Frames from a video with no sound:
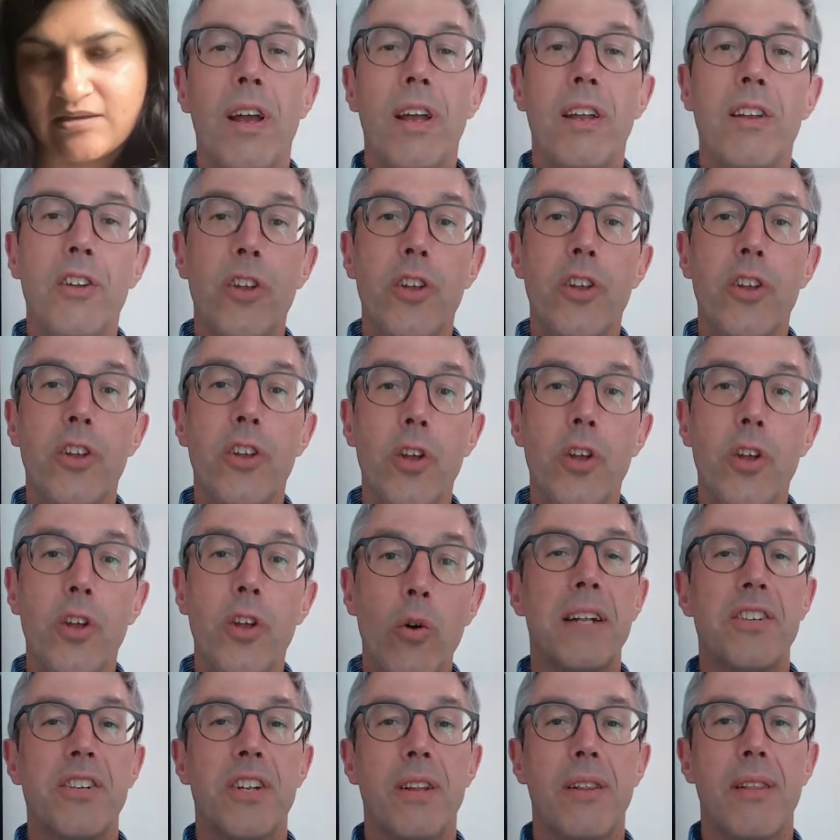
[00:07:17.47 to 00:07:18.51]
And you had
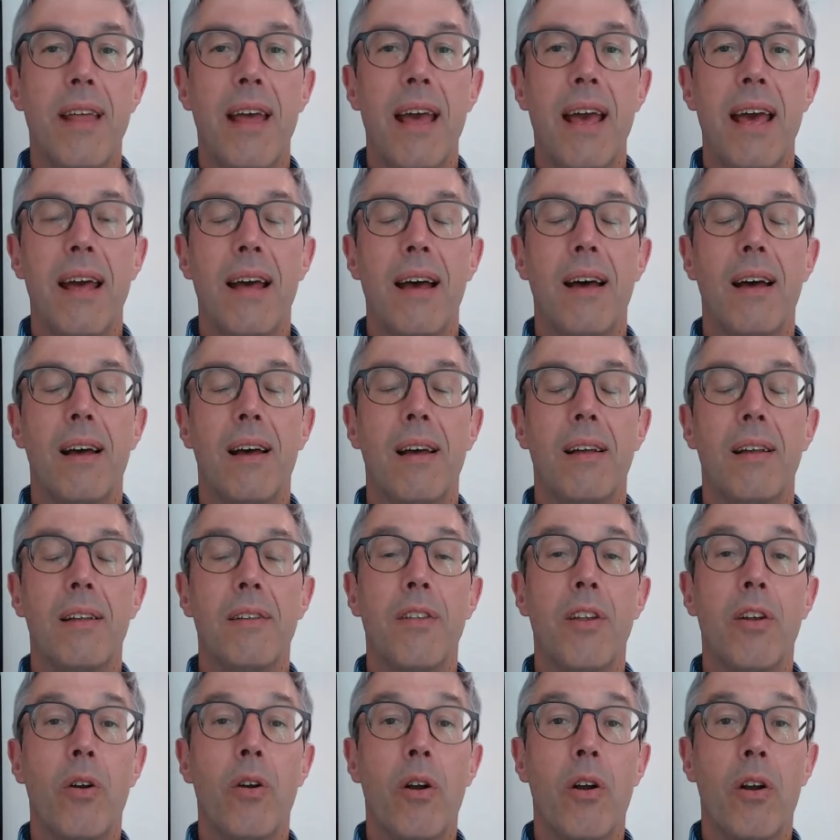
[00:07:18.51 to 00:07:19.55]
mentioned that
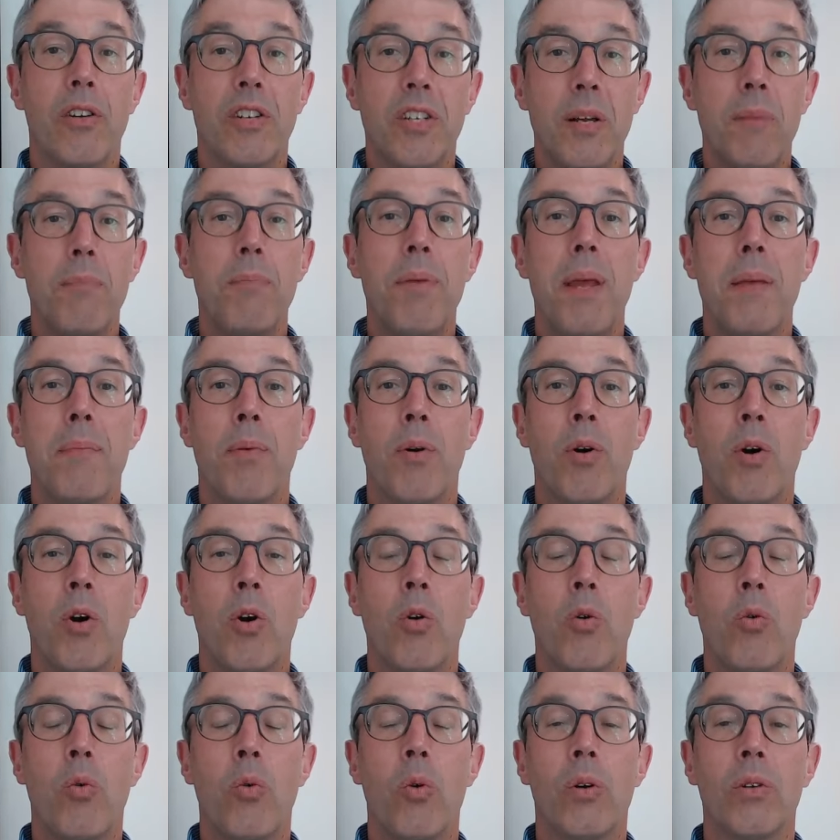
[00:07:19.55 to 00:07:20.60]
there are some people
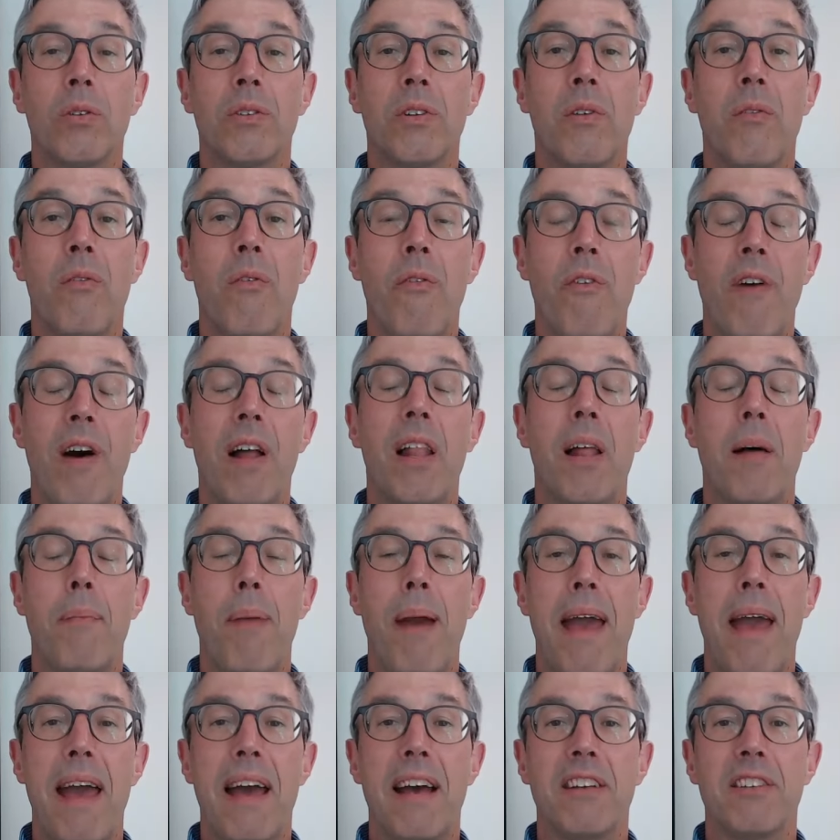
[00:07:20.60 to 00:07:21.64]
who will develop
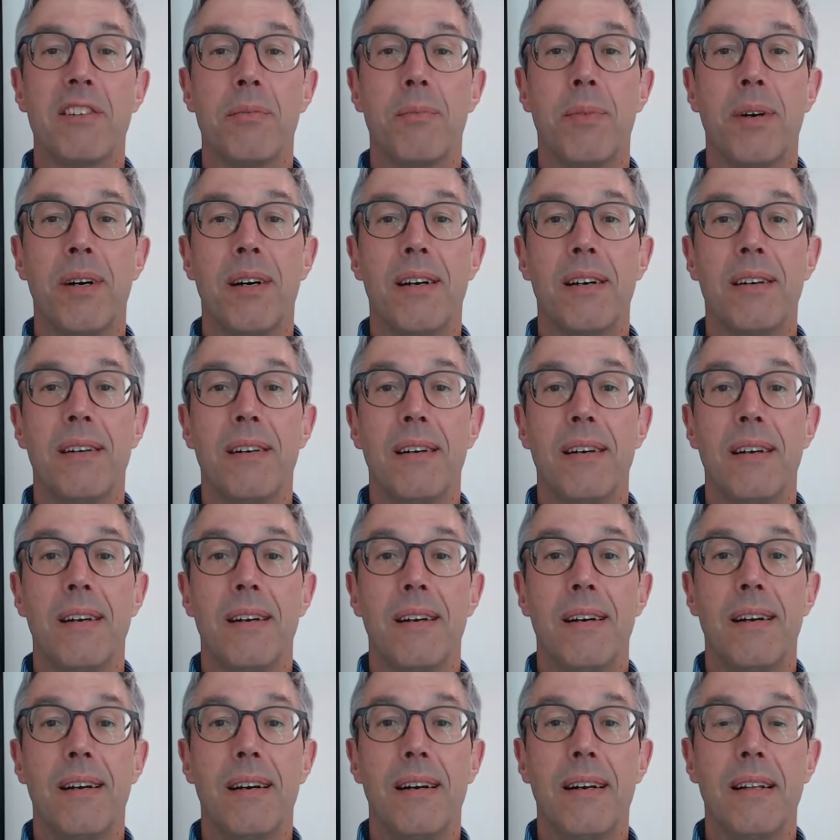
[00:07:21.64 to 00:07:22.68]
asthma
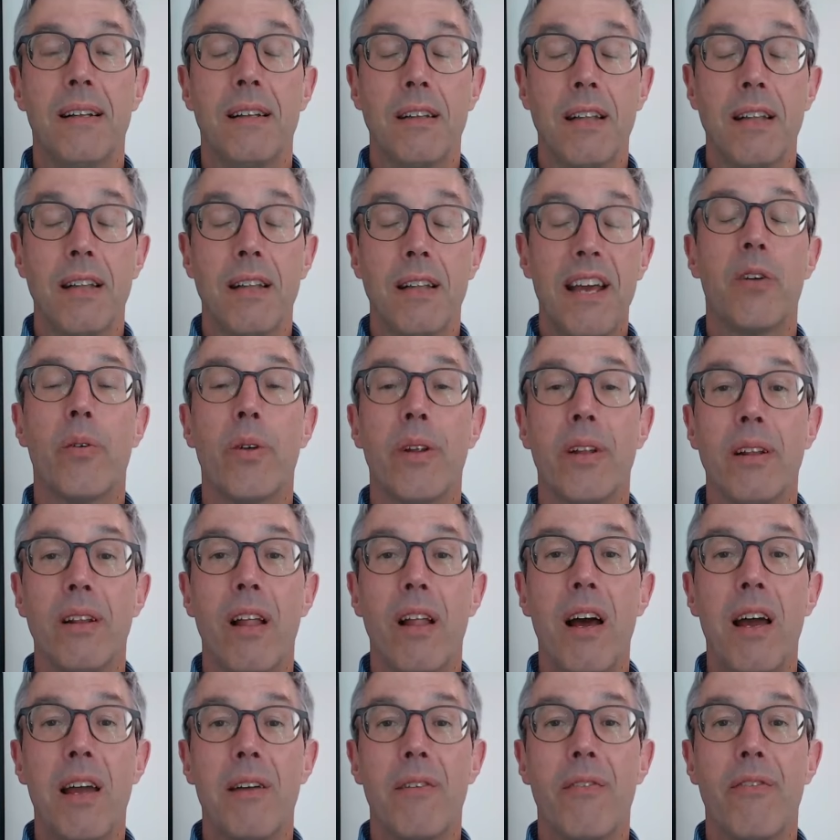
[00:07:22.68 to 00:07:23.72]
later in
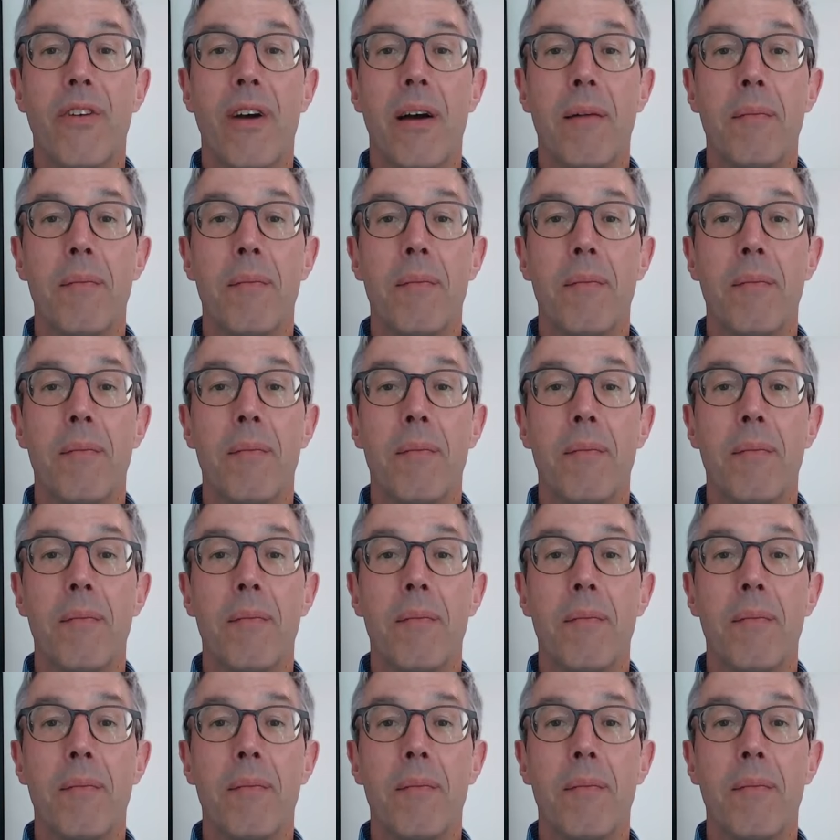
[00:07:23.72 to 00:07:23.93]
life.